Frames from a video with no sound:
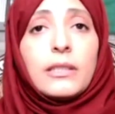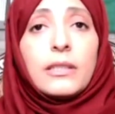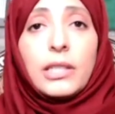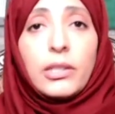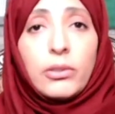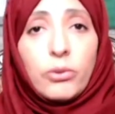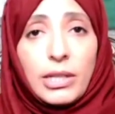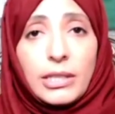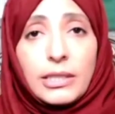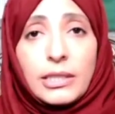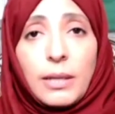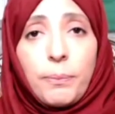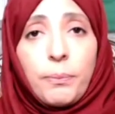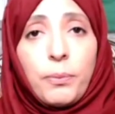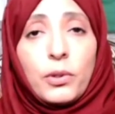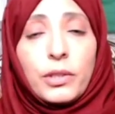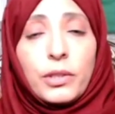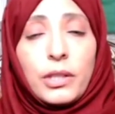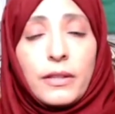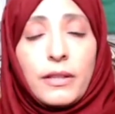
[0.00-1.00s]
Iran
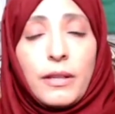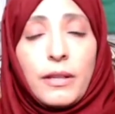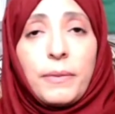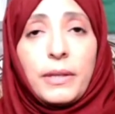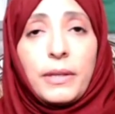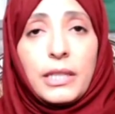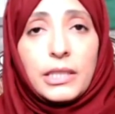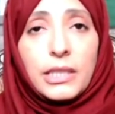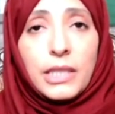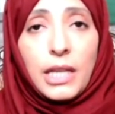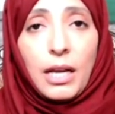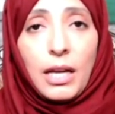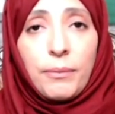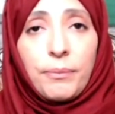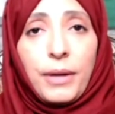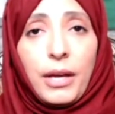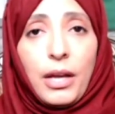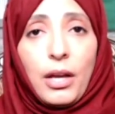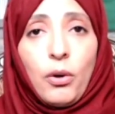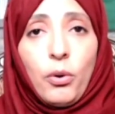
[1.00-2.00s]
supported the
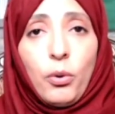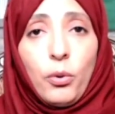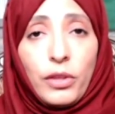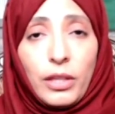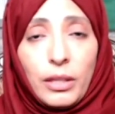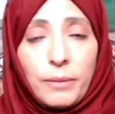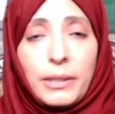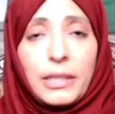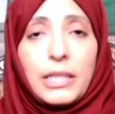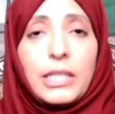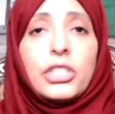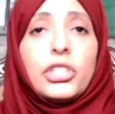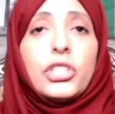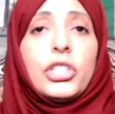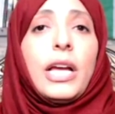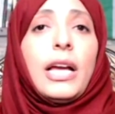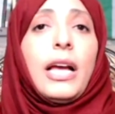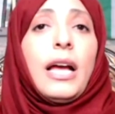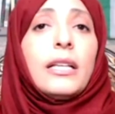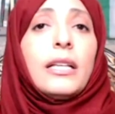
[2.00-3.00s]
Houthi
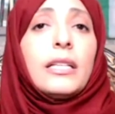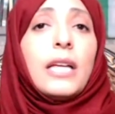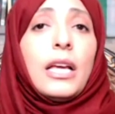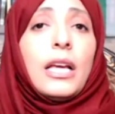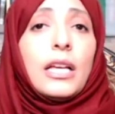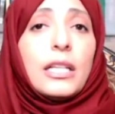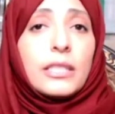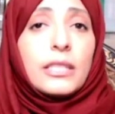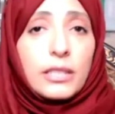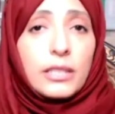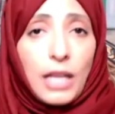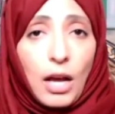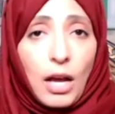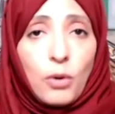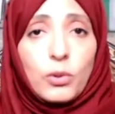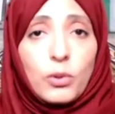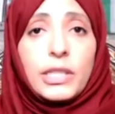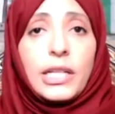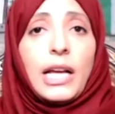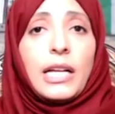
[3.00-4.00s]
militia.
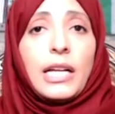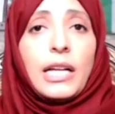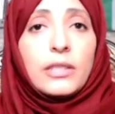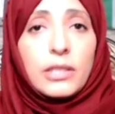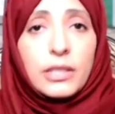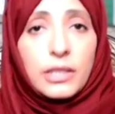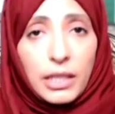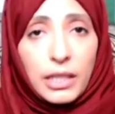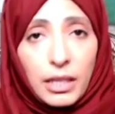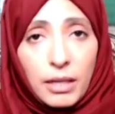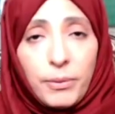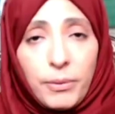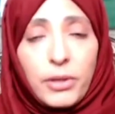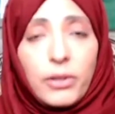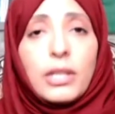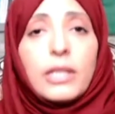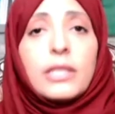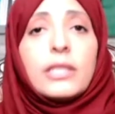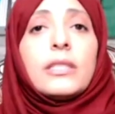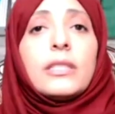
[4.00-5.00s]
Saudi and
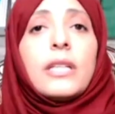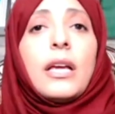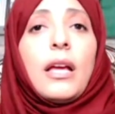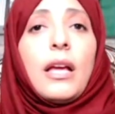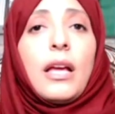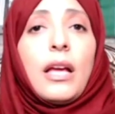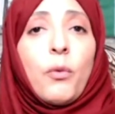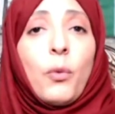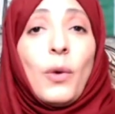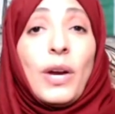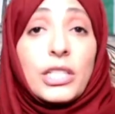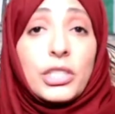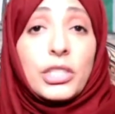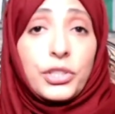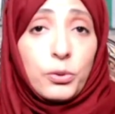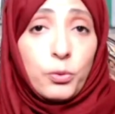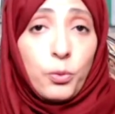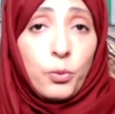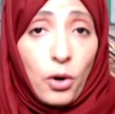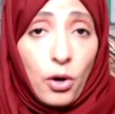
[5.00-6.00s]
Emirates
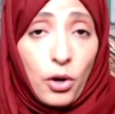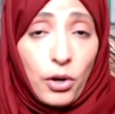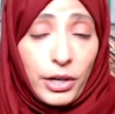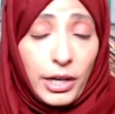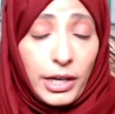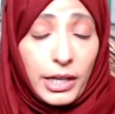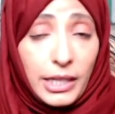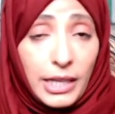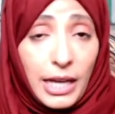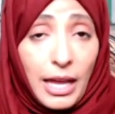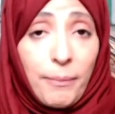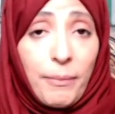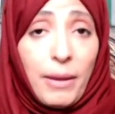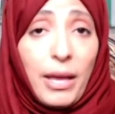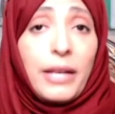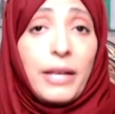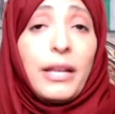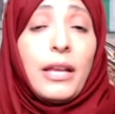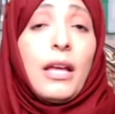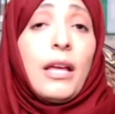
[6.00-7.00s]
waged war in
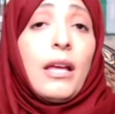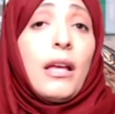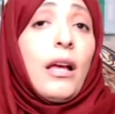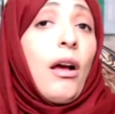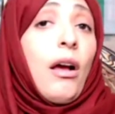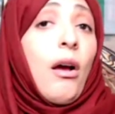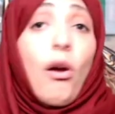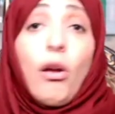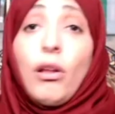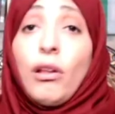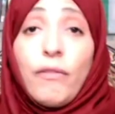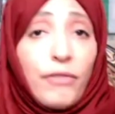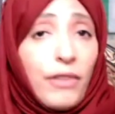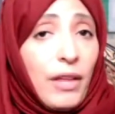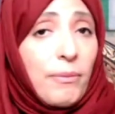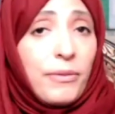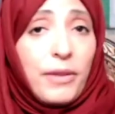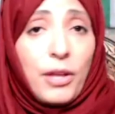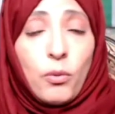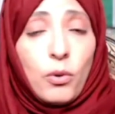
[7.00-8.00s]
Yemen. All of
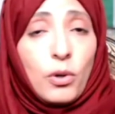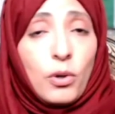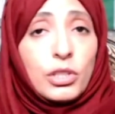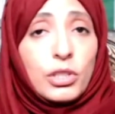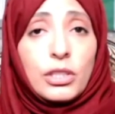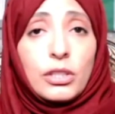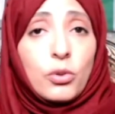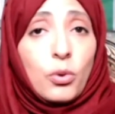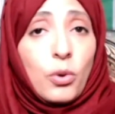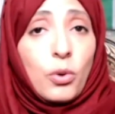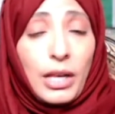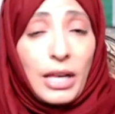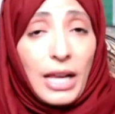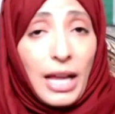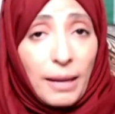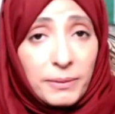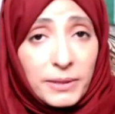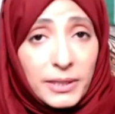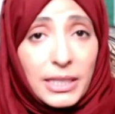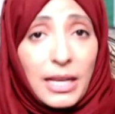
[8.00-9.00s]
them, they want to
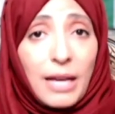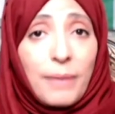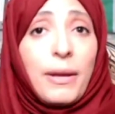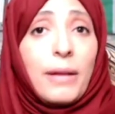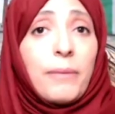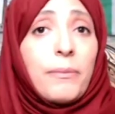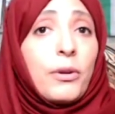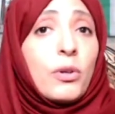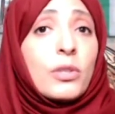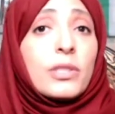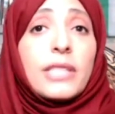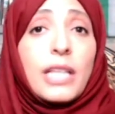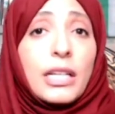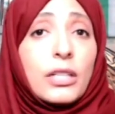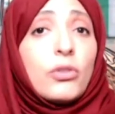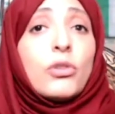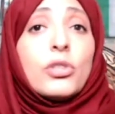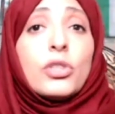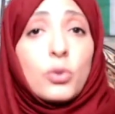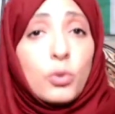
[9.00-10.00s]
collapse Yemen because they
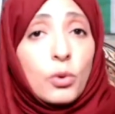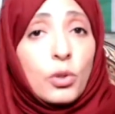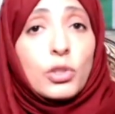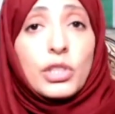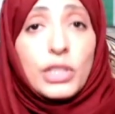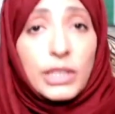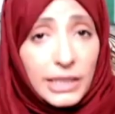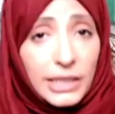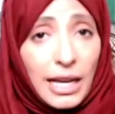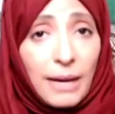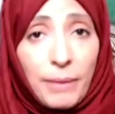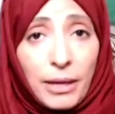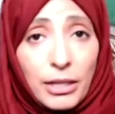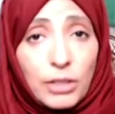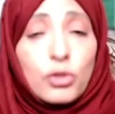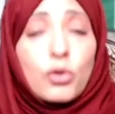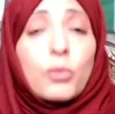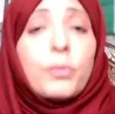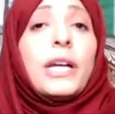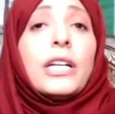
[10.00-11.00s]
don't want
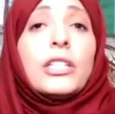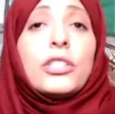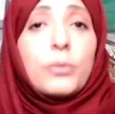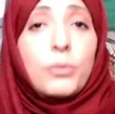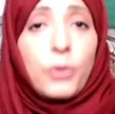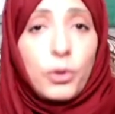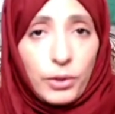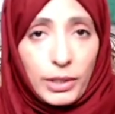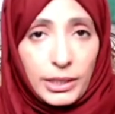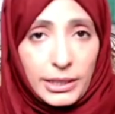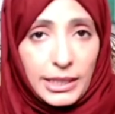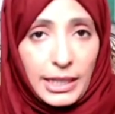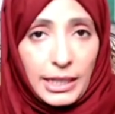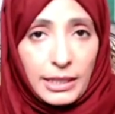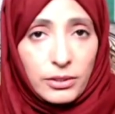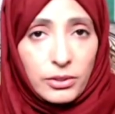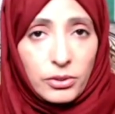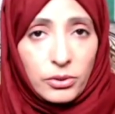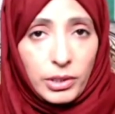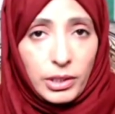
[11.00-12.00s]
Yemen to be a democratic
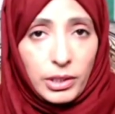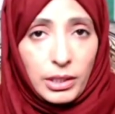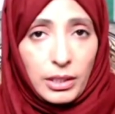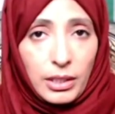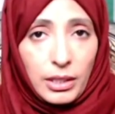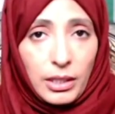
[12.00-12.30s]
country.